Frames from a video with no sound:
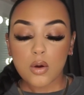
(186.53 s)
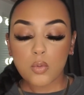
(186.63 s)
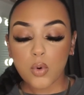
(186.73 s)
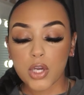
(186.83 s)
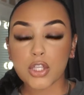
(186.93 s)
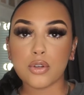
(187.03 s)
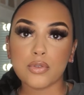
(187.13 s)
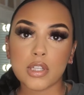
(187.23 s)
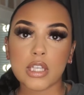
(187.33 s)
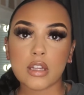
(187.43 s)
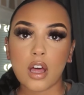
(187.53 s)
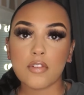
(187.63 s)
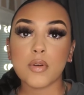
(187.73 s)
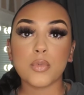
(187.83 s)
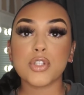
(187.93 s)
what you really
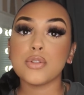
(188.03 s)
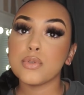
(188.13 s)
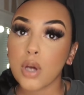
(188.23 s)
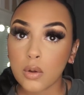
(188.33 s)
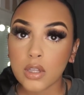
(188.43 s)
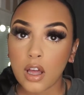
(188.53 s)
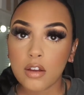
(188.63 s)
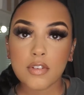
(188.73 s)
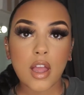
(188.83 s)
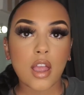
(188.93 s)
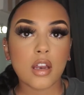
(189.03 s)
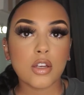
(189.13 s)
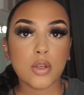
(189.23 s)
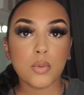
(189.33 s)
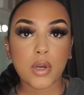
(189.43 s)
love and what you don't love,
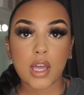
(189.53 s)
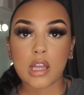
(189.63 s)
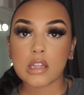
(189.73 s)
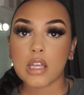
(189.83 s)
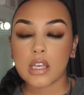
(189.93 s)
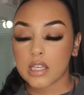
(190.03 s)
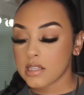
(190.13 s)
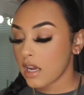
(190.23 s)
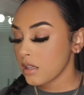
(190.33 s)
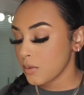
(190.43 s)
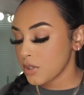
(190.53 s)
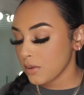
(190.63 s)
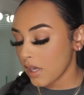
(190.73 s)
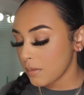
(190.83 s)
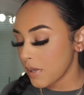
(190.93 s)
and you will get like exactly what you
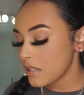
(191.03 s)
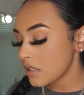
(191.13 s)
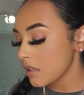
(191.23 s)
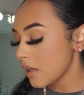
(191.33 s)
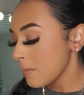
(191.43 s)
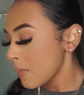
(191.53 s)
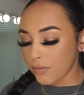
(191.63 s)
like basically.